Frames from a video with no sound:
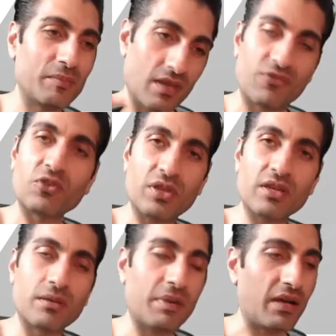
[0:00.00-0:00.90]
if you
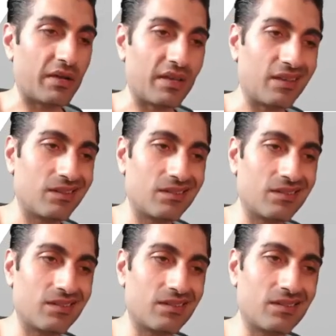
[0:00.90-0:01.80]
think about it,
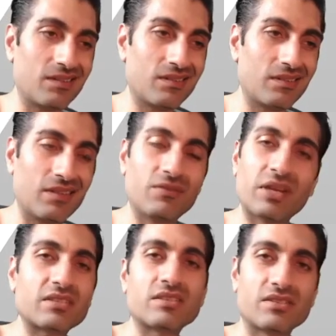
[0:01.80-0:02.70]

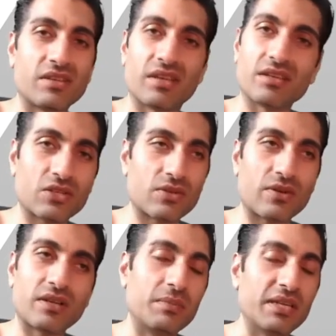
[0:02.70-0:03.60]
investors are
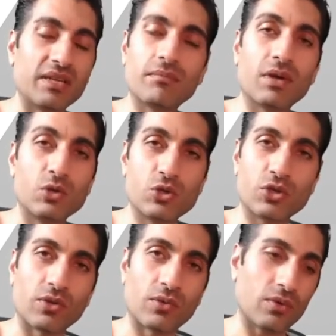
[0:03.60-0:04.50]
incredibly
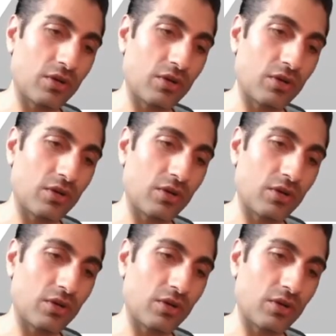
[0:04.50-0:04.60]
emotional